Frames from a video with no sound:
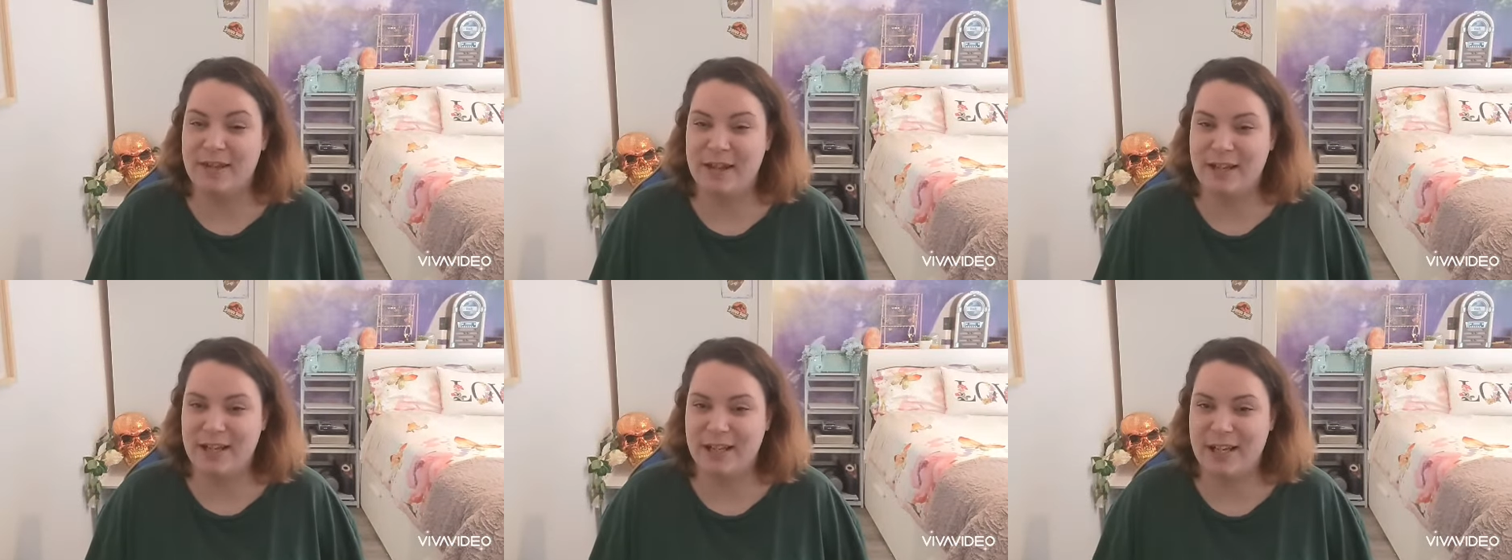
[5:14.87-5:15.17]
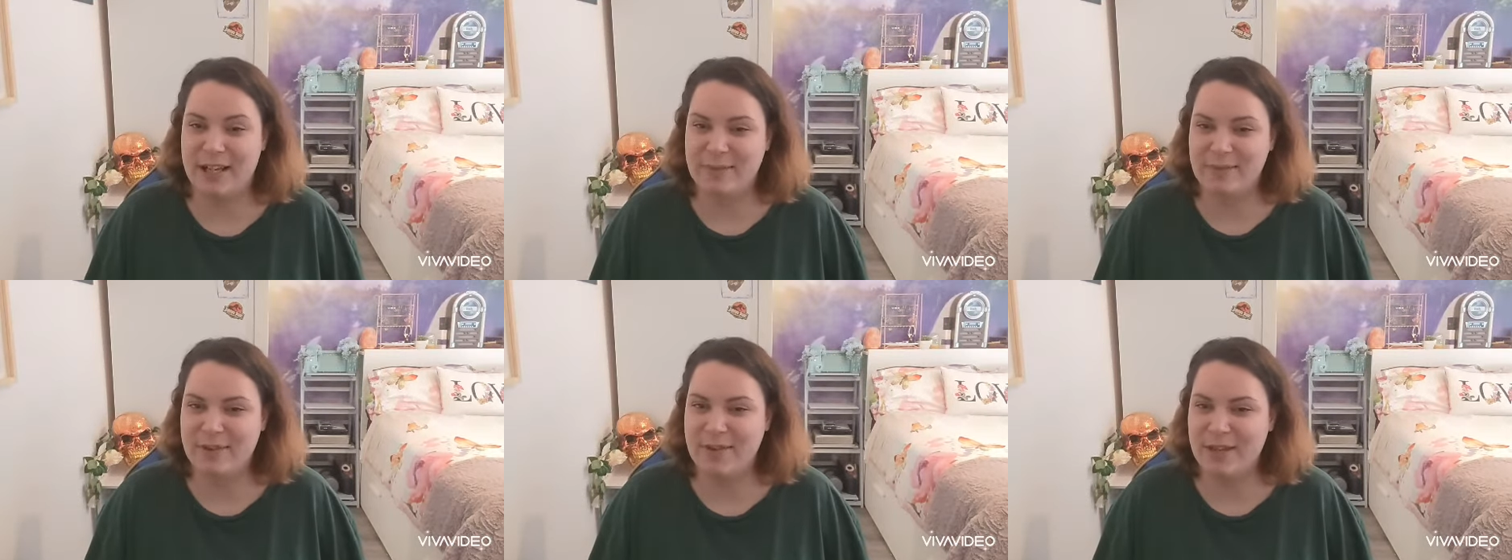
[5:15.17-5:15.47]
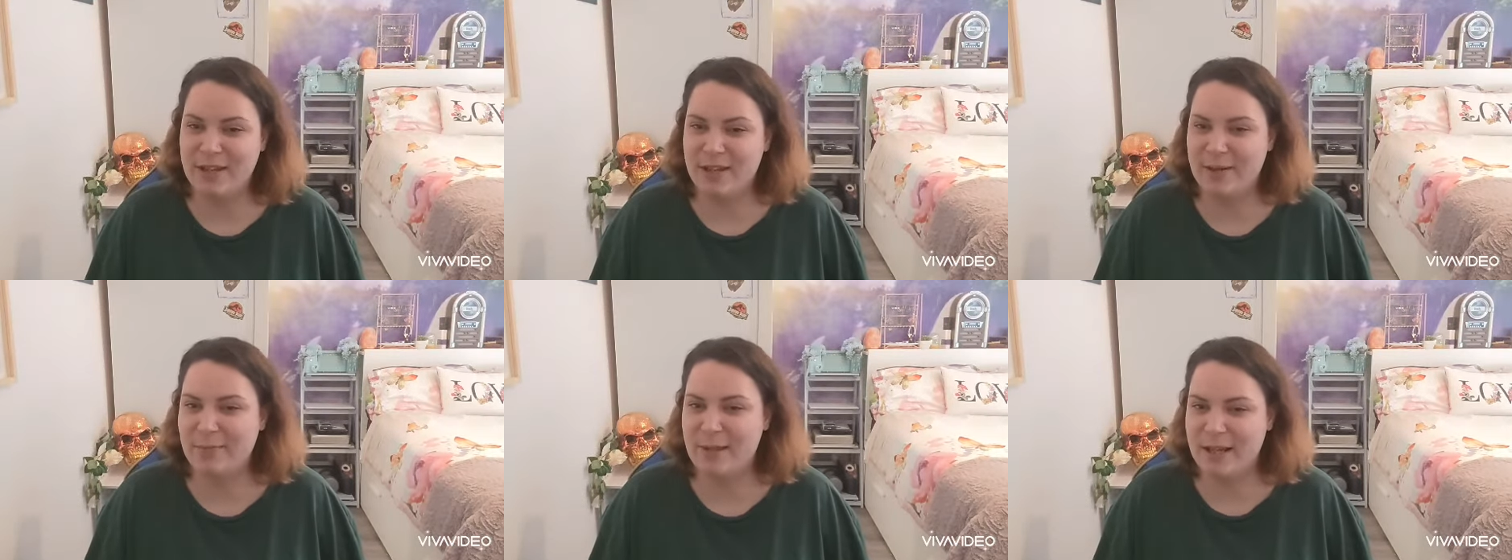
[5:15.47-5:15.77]
And I am
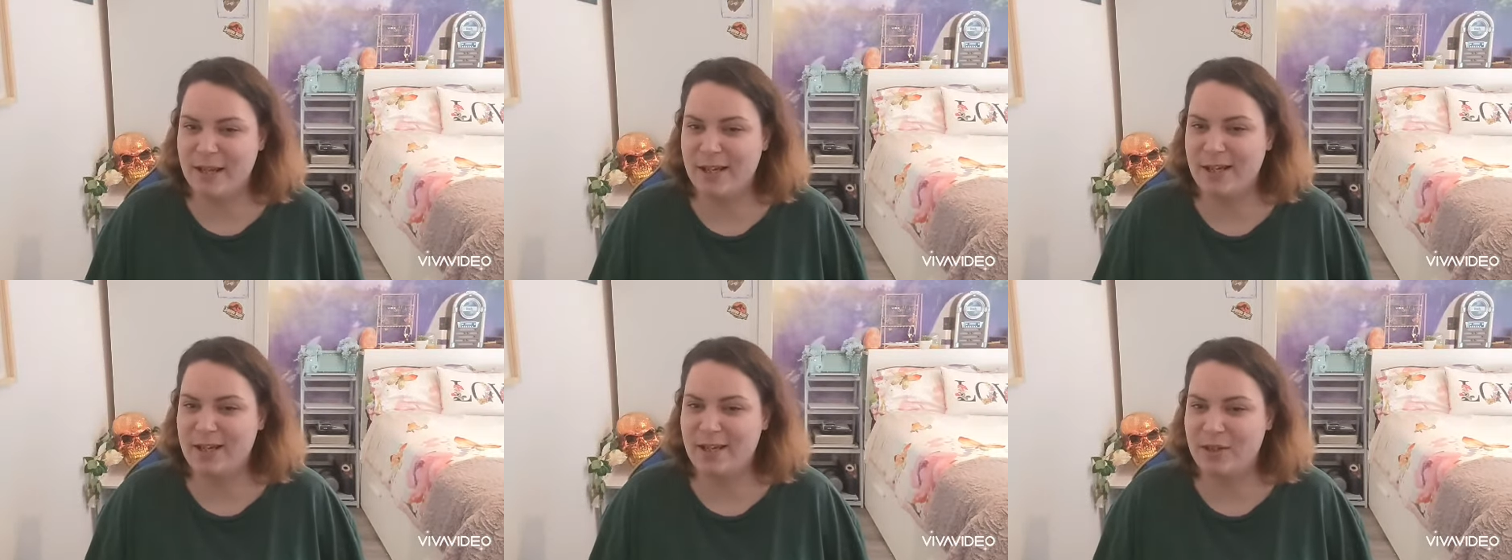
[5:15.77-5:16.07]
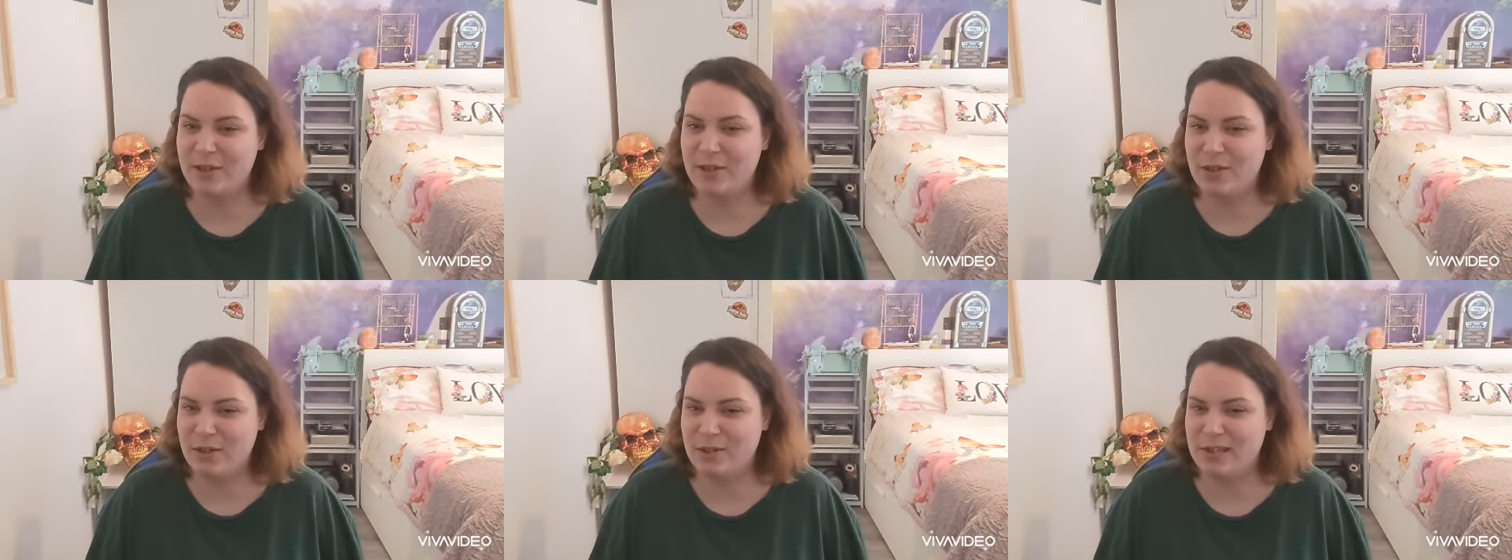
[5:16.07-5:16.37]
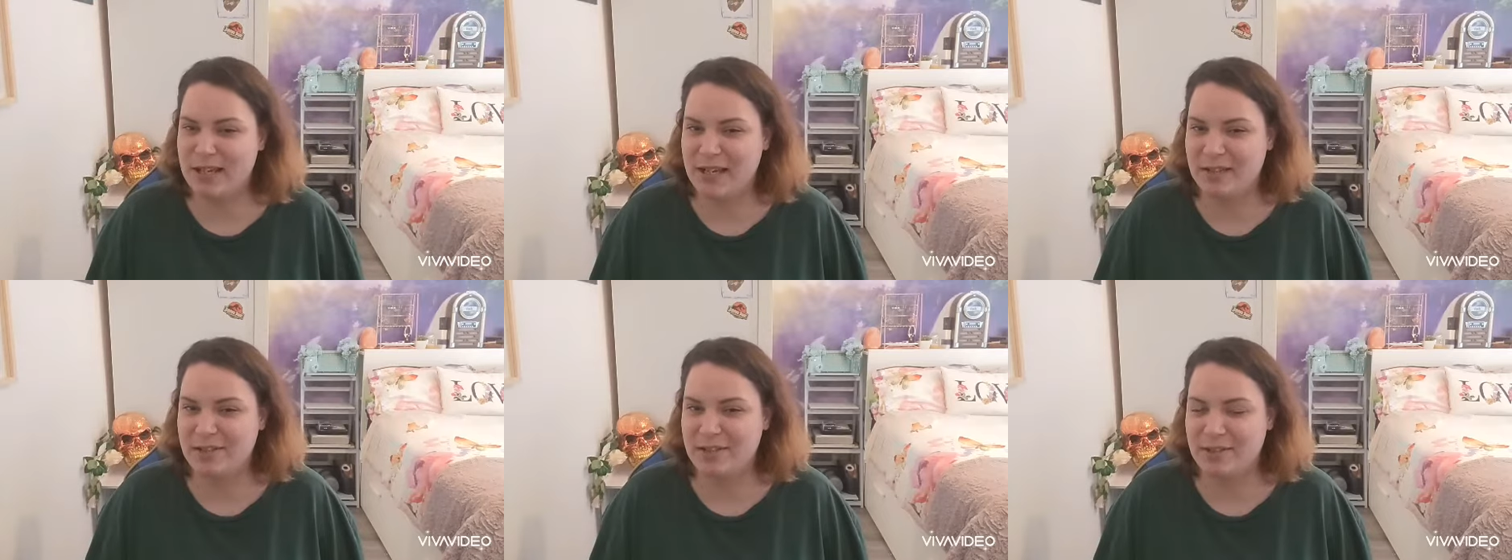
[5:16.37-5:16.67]
thinking about getting a new
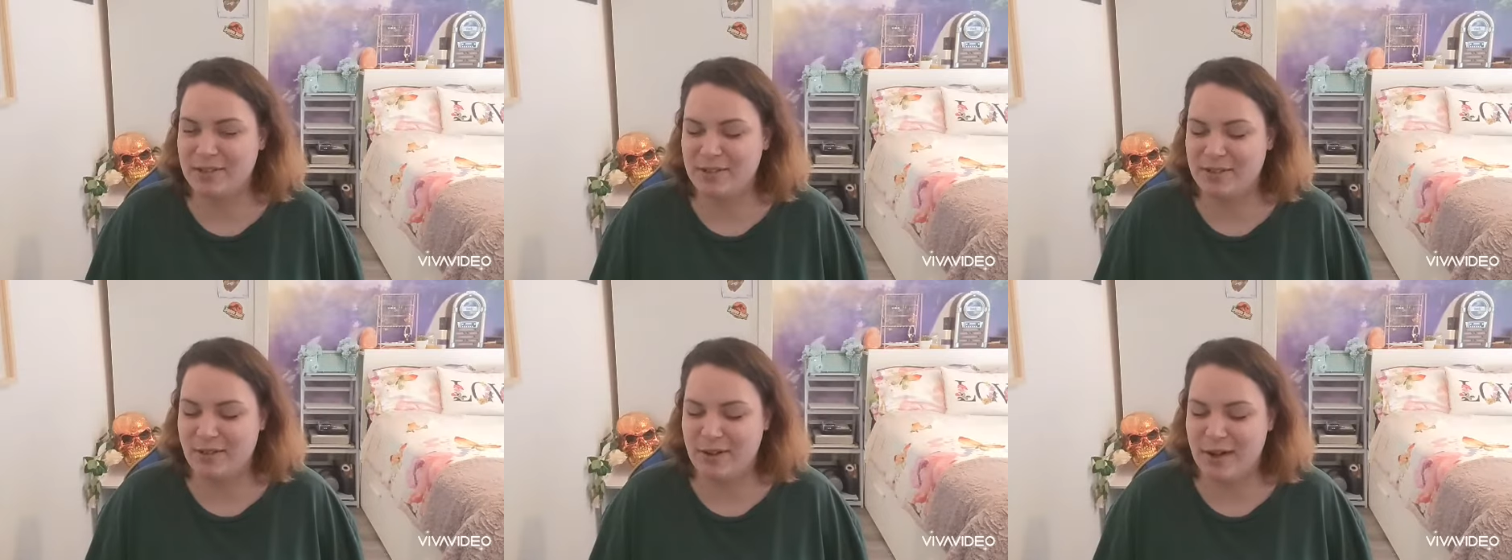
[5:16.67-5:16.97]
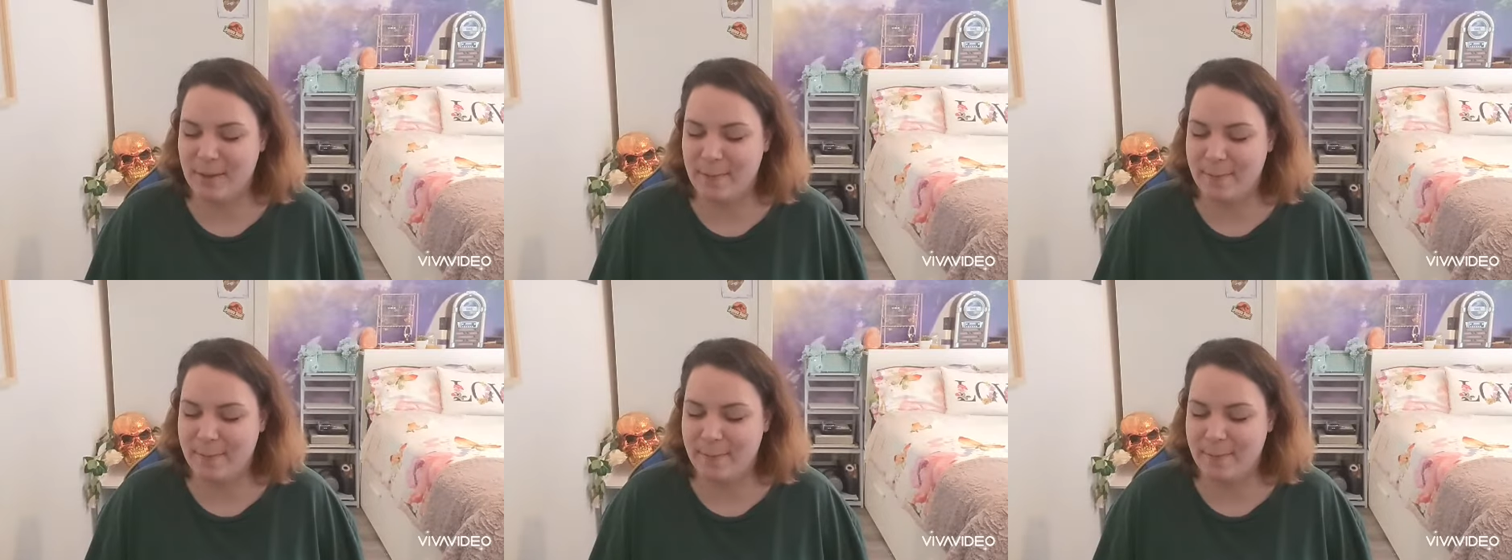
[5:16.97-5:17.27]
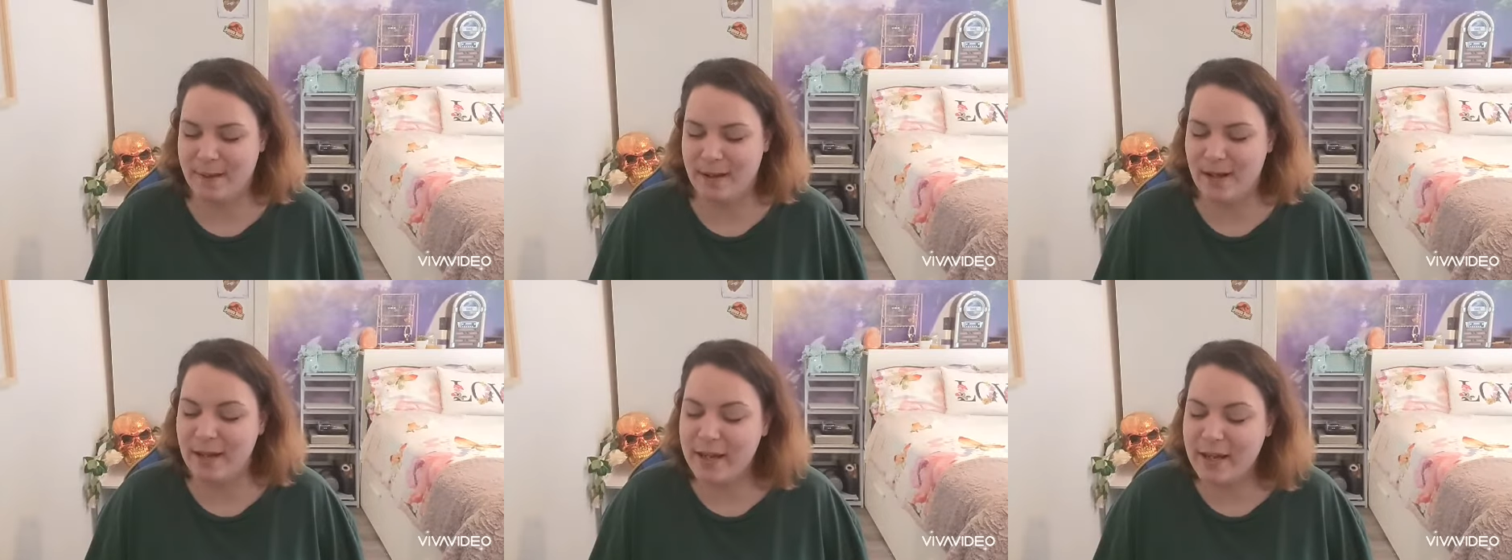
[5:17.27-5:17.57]
tattoo, so I
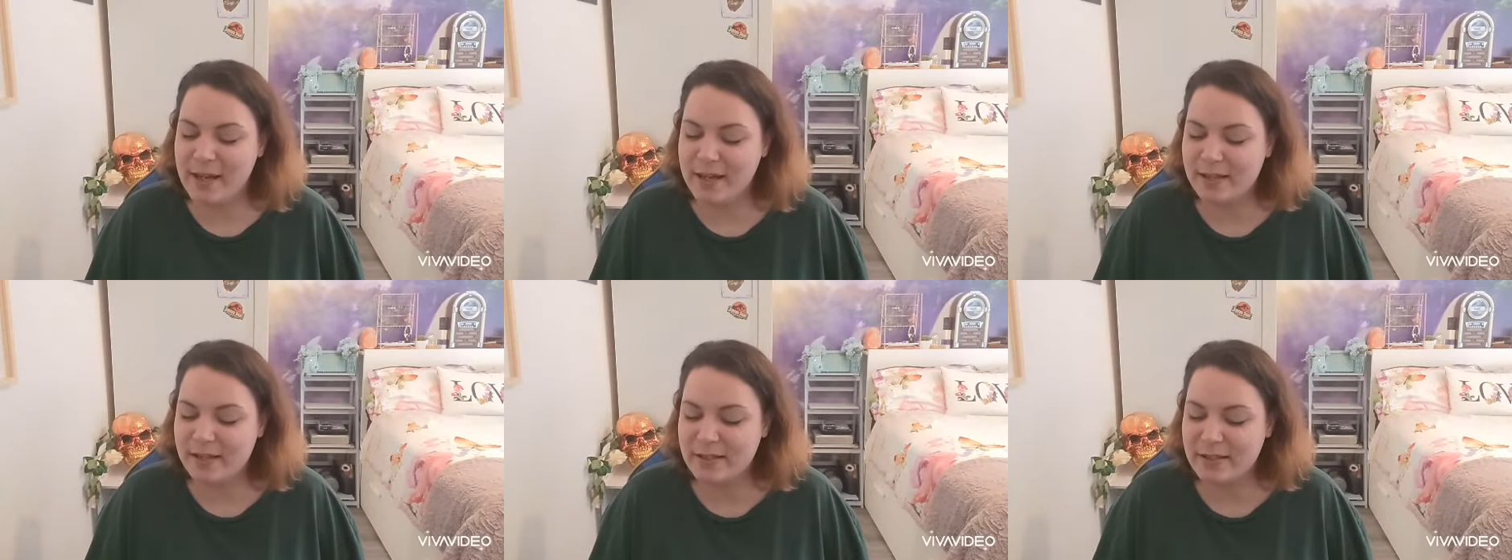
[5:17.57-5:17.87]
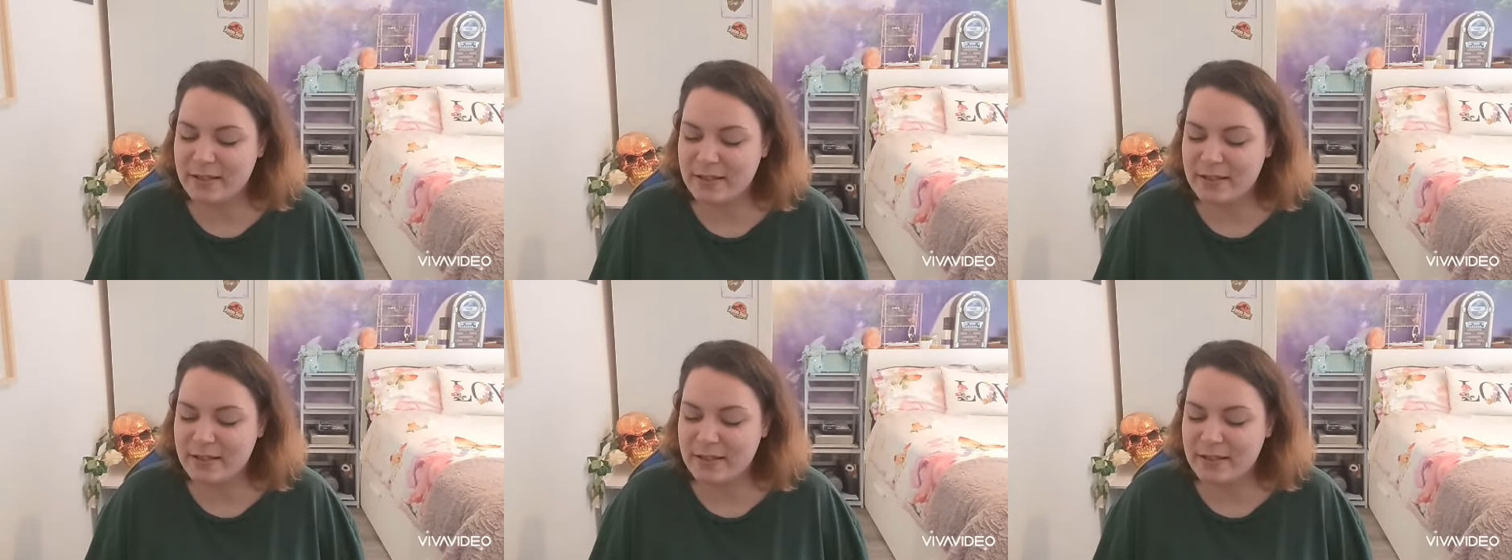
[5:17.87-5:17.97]
might